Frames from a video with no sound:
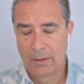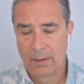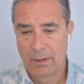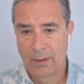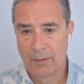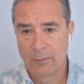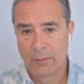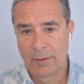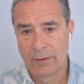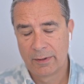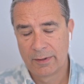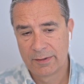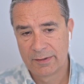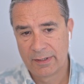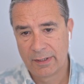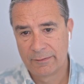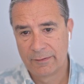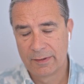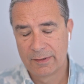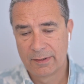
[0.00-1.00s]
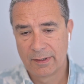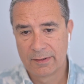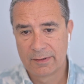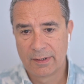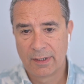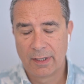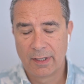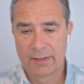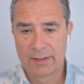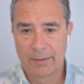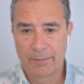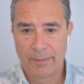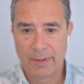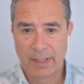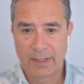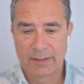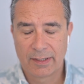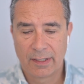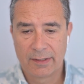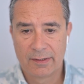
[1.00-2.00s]
And when there's deficits, it has
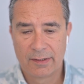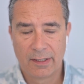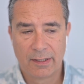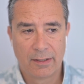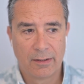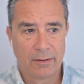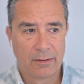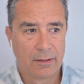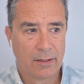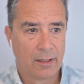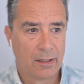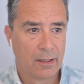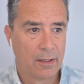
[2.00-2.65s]
impacts I see on